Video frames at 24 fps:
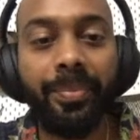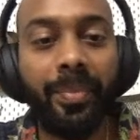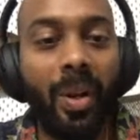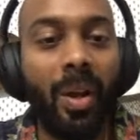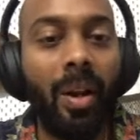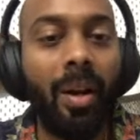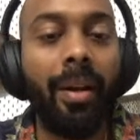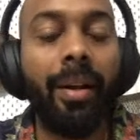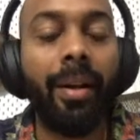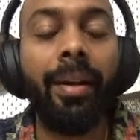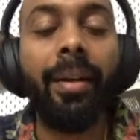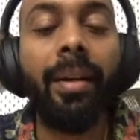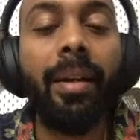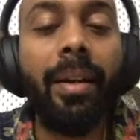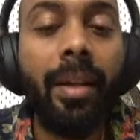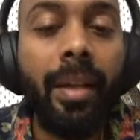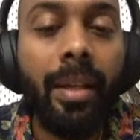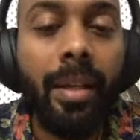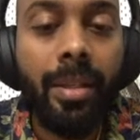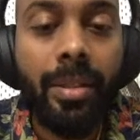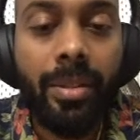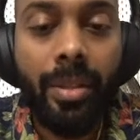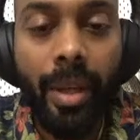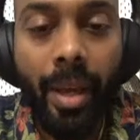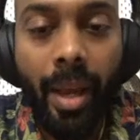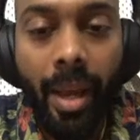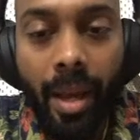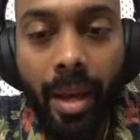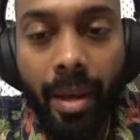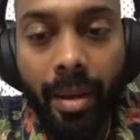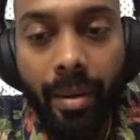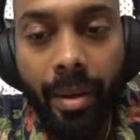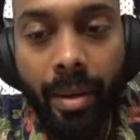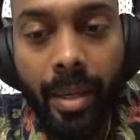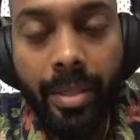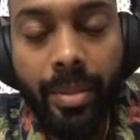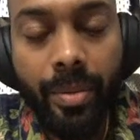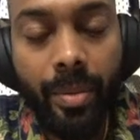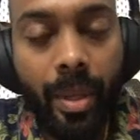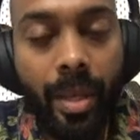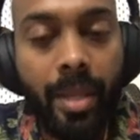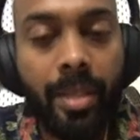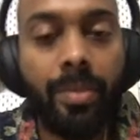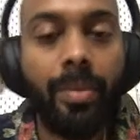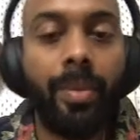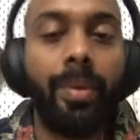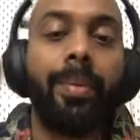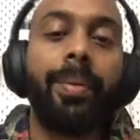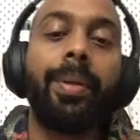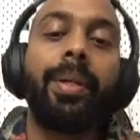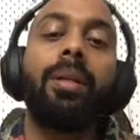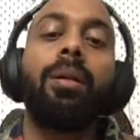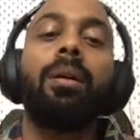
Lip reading: All right. So yeah, as we were